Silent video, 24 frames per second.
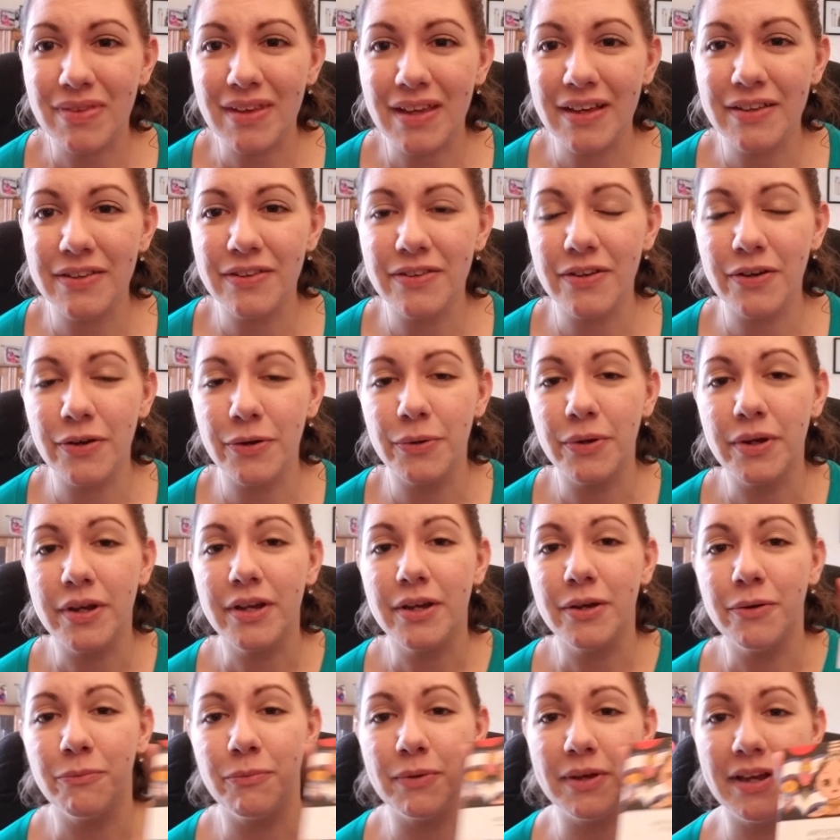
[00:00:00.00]
So
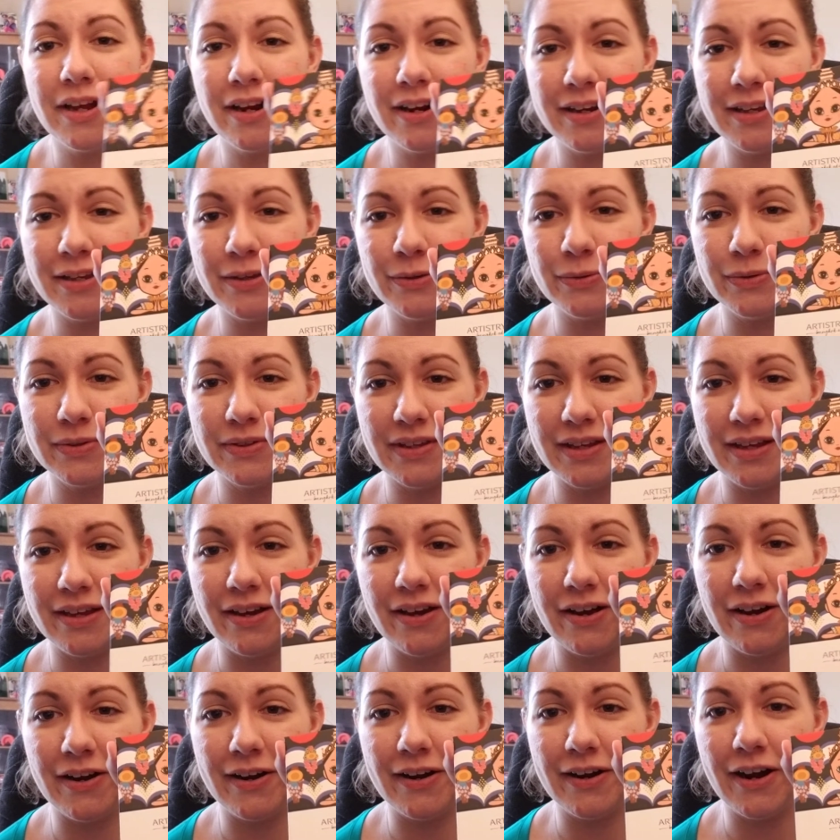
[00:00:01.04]
we are using
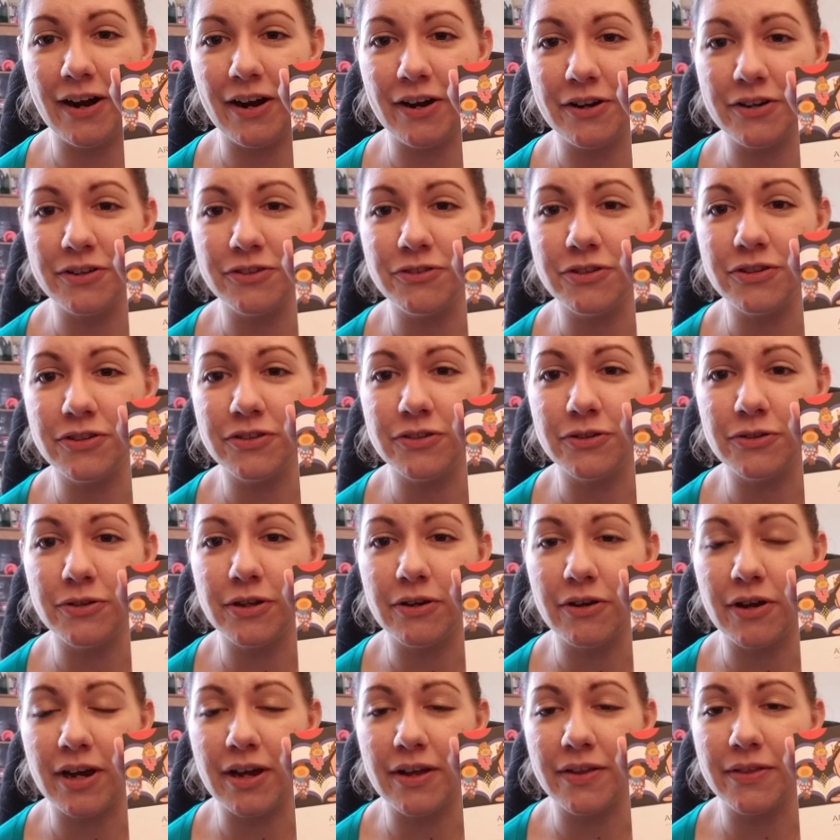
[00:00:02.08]
our Artistry Studio
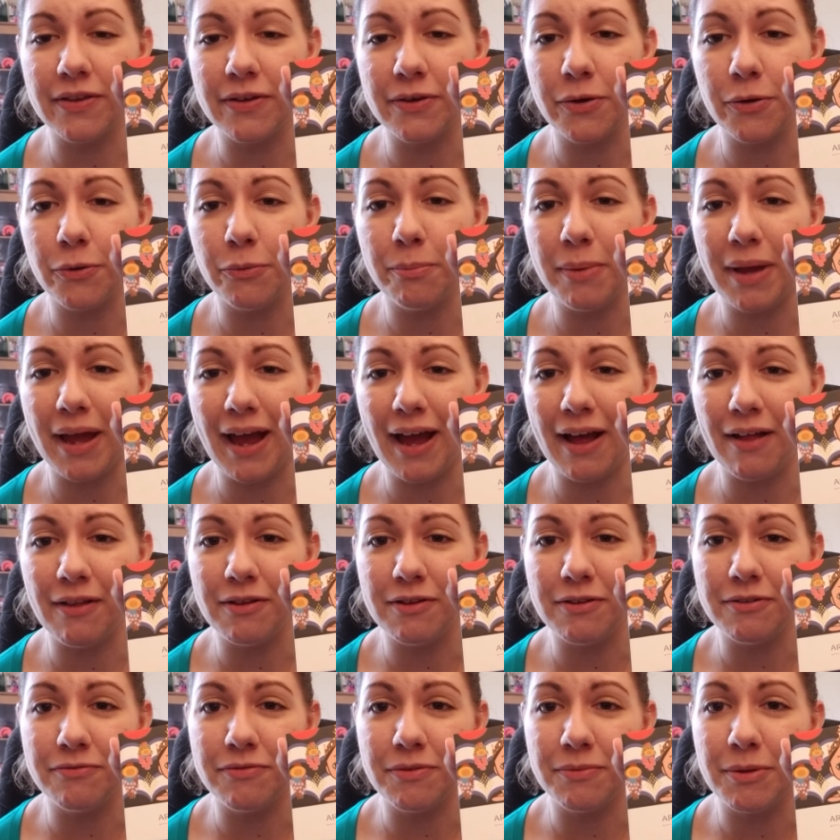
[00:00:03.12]
On The Go
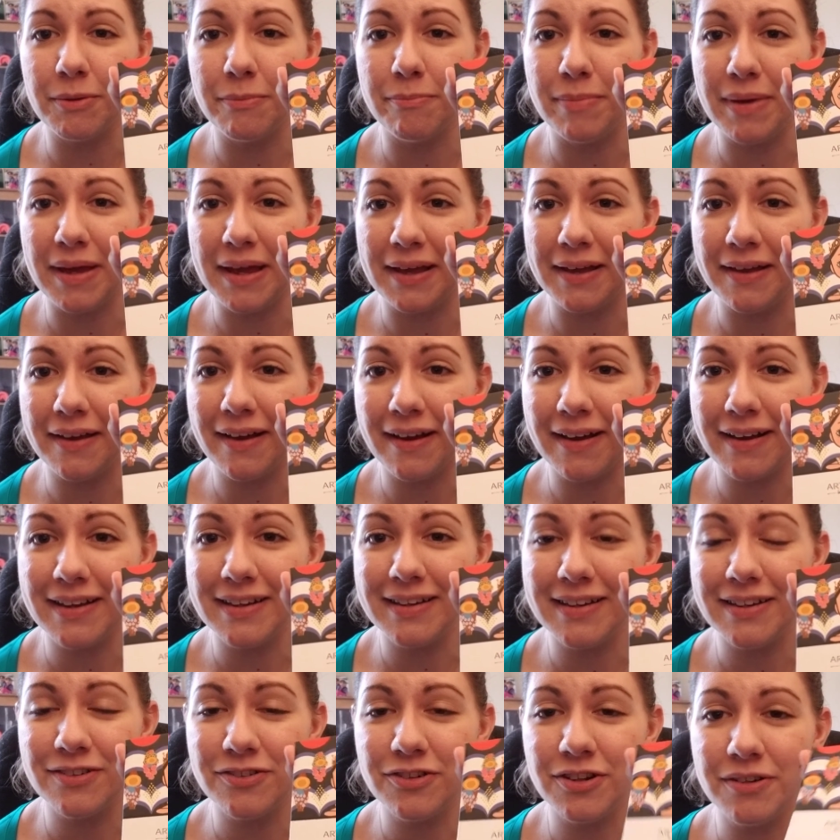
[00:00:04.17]
palette from the Bangkok
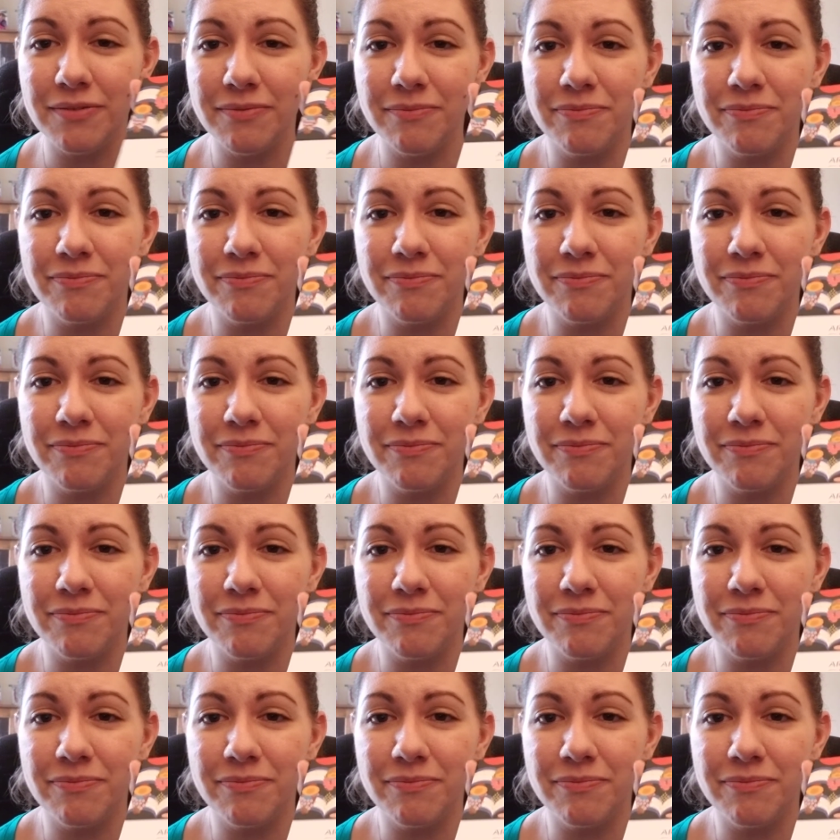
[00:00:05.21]
edition,